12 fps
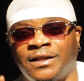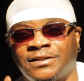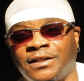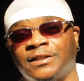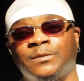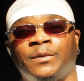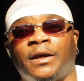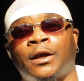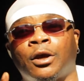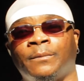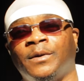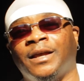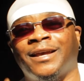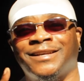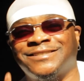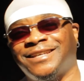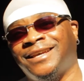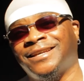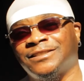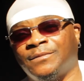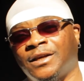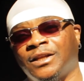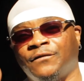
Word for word: That's S P A R big ass X, man.